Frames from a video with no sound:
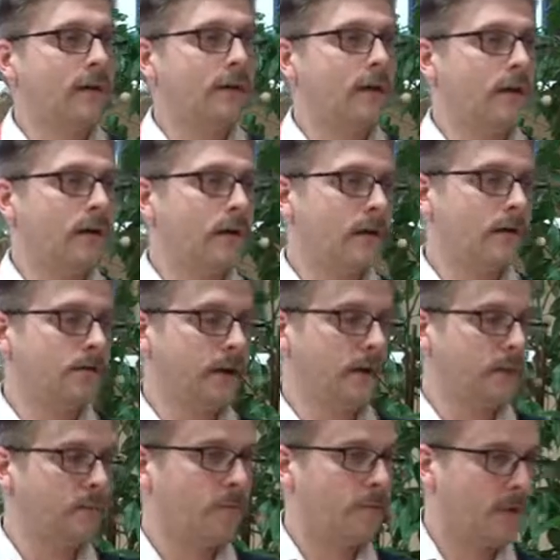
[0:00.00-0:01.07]

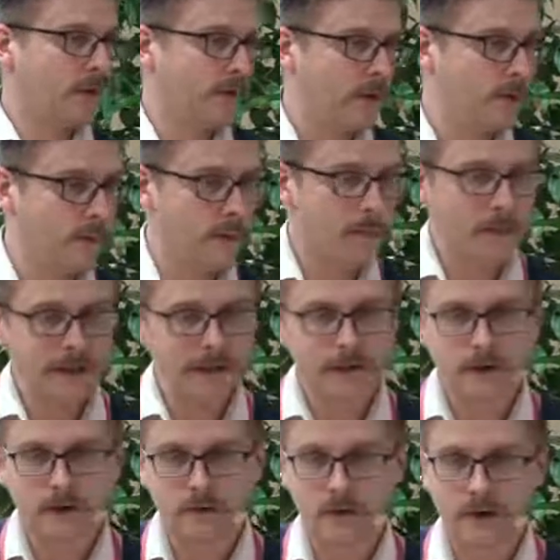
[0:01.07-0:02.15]
like, for example,
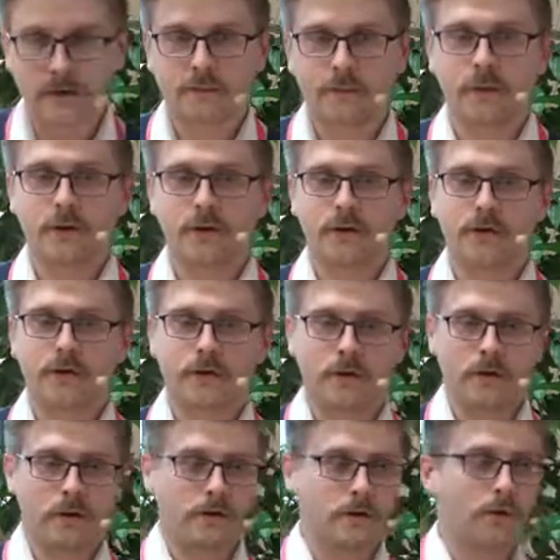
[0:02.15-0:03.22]
medical experts
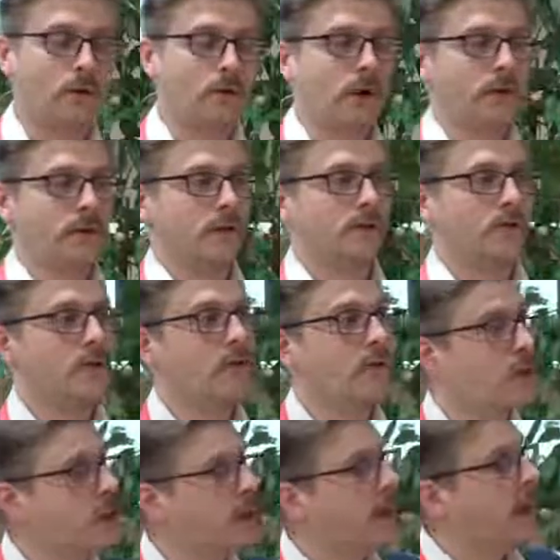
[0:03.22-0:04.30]
and so on and so
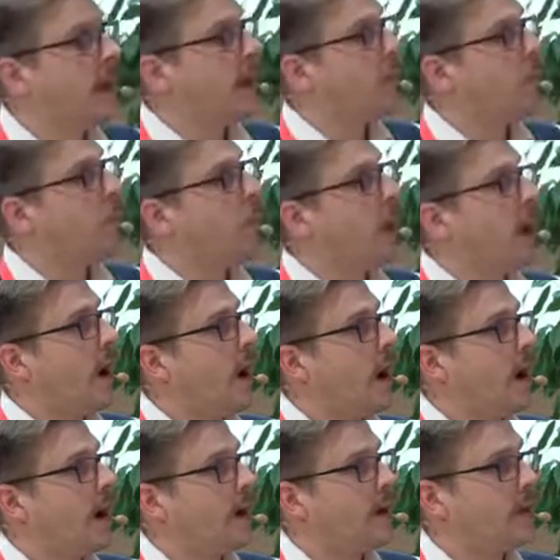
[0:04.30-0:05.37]
forth,
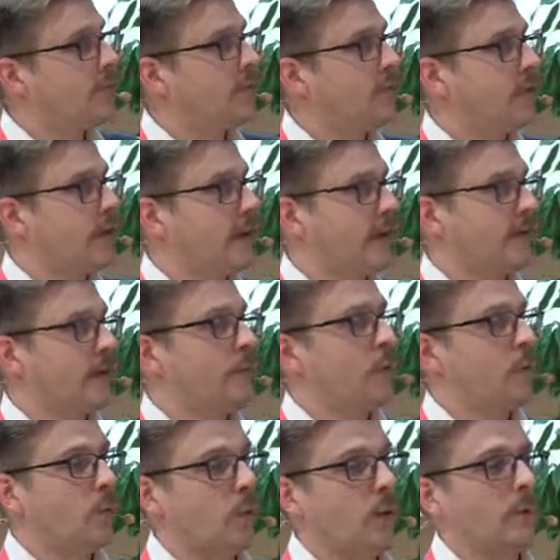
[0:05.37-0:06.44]
why, for
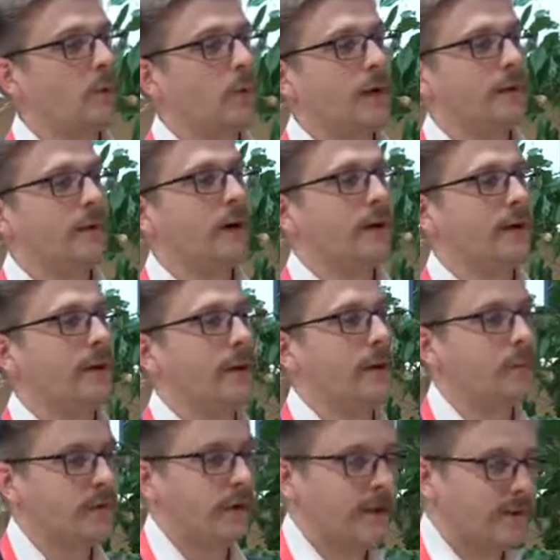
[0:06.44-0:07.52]
example, what are the
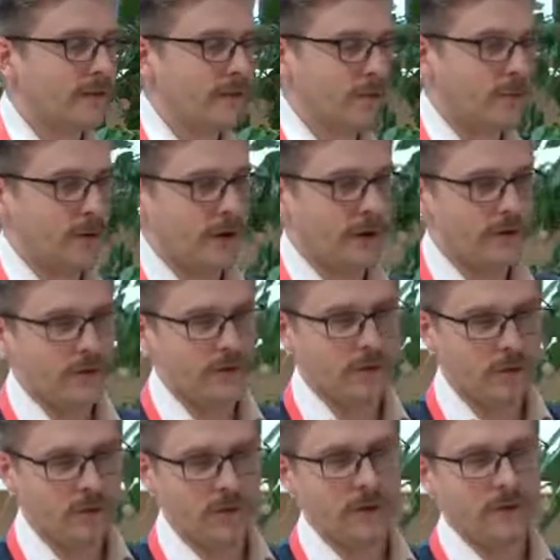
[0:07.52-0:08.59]
places where
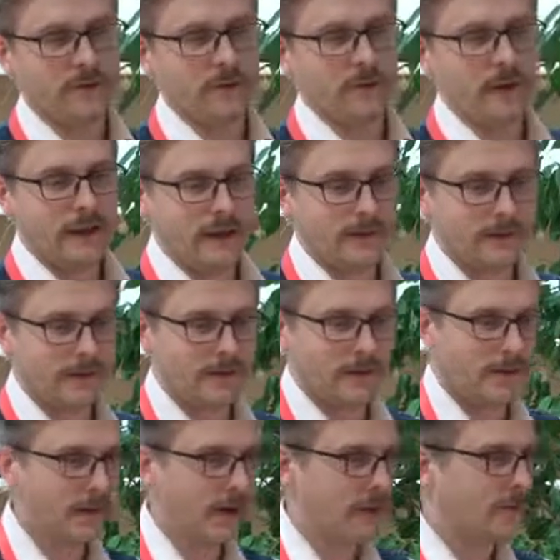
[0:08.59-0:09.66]
you can get
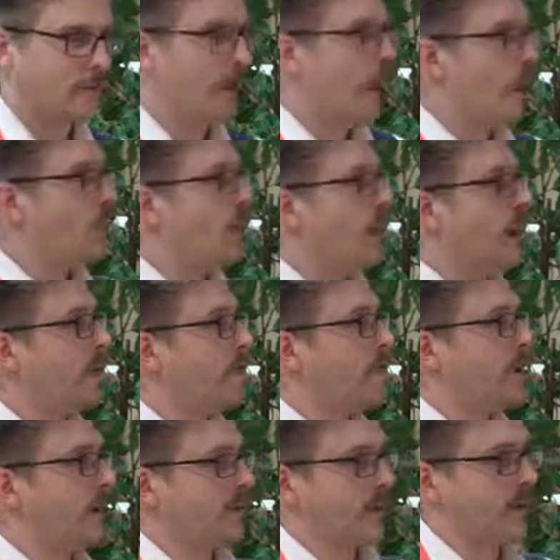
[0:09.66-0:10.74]
sick, and why,
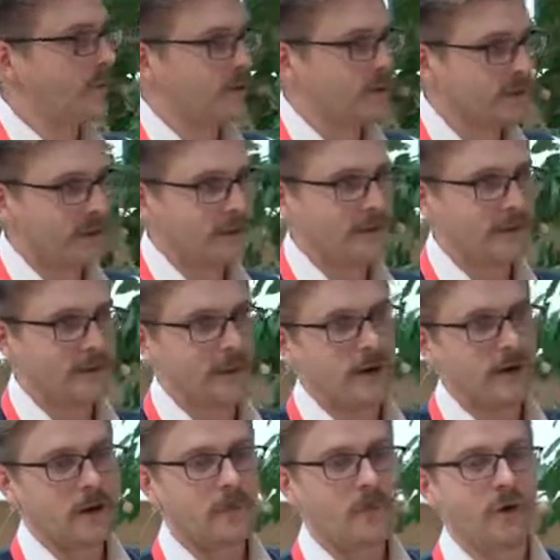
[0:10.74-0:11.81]
for example, this
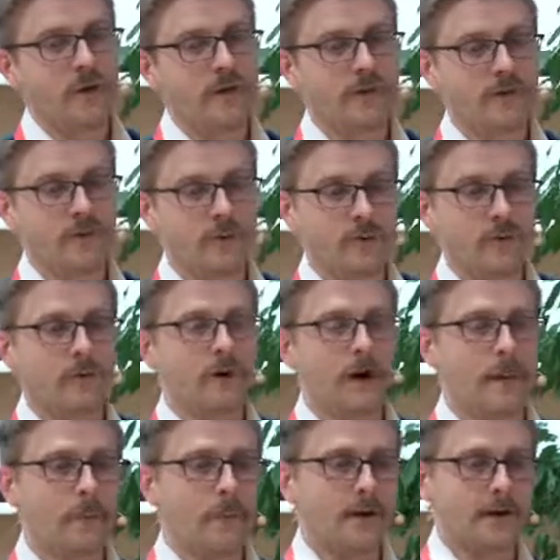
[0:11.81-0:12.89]
young person who
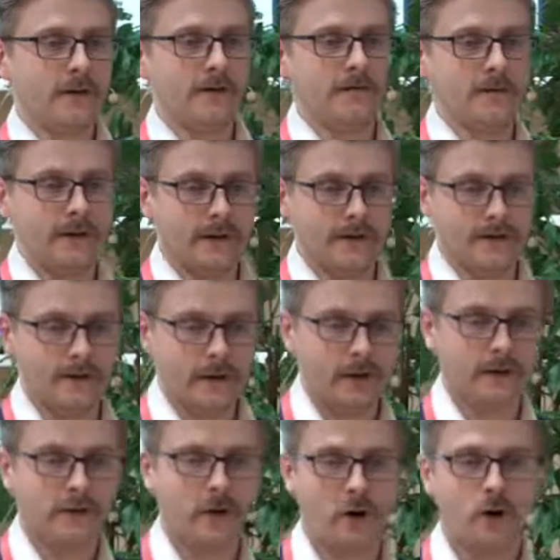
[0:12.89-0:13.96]
apparently is
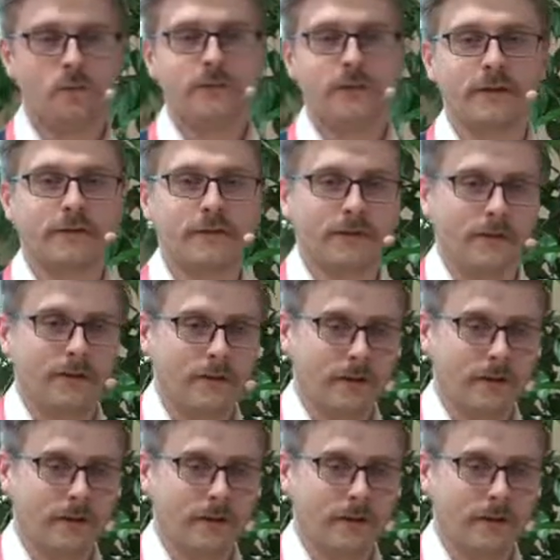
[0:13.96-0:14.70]
not homeless